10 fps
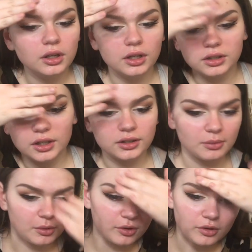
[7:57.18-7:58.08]
And yes,
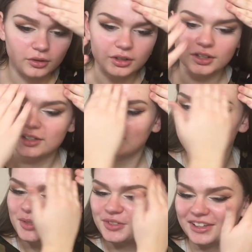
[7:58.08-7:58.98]
I'm a girl, and yes, I'm
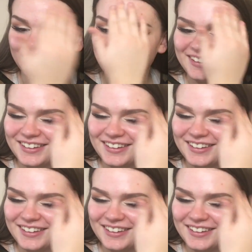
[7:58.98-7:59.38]
using it.